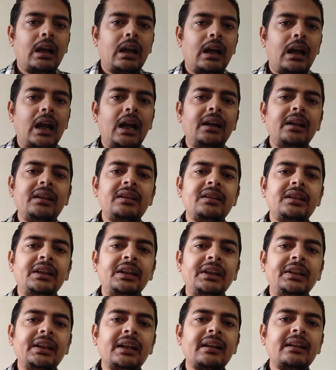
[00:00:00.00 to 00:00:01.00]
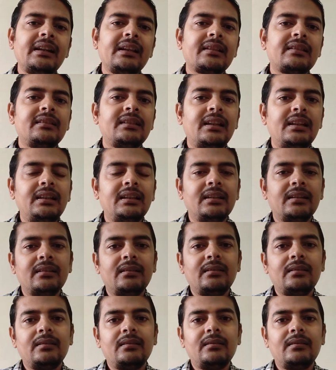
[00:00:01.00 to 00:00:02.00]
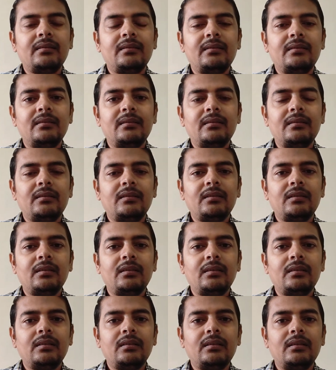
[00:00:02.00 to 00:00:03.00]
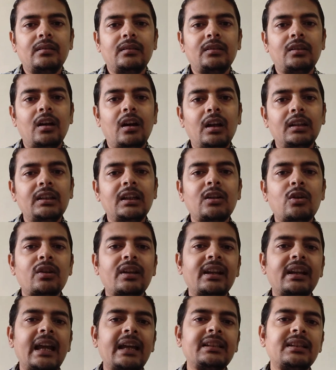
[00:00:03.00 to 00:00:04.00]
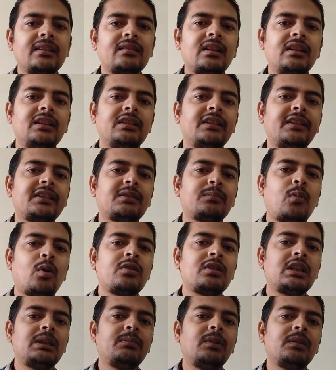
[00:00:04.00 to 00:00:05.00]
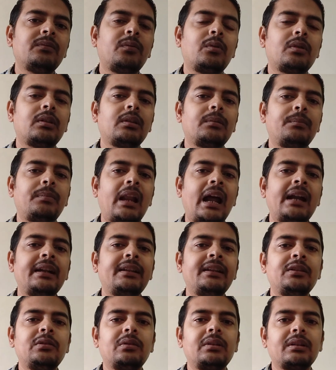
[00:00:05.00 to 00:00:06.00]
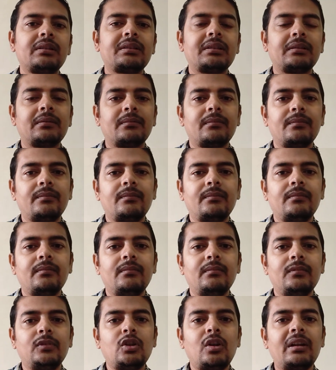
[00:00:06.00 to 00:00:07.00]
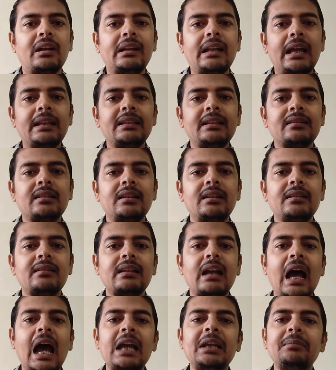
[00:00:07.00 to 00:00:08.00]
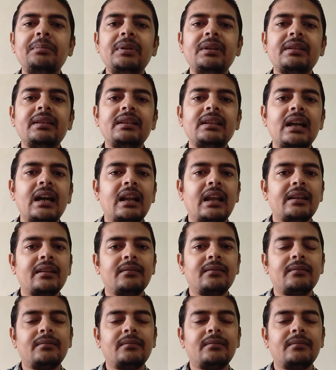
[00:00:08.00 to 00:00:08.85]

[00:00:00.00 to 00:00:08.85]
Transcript: And internationally, the other organization is responsible for the plant introduction. The organization is IPGRI,